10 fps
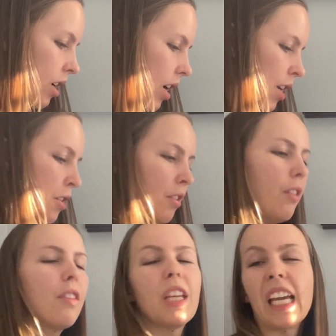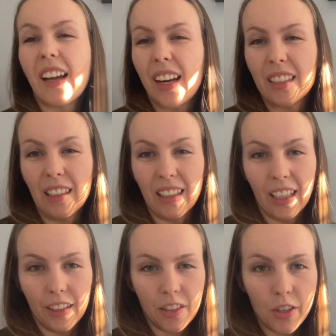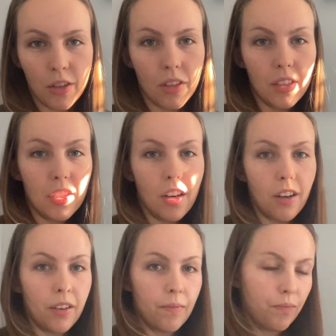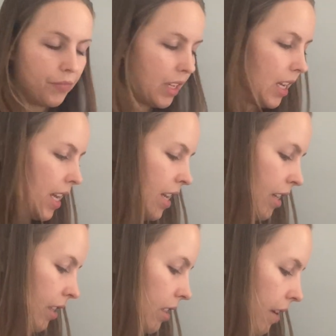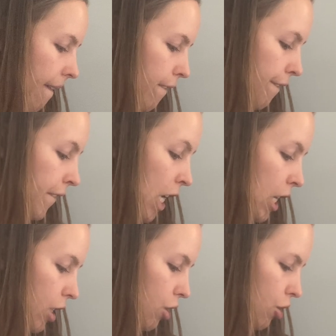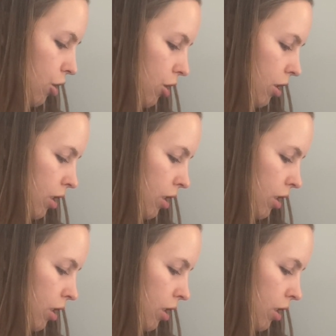Another thing I'd like to do this year is finish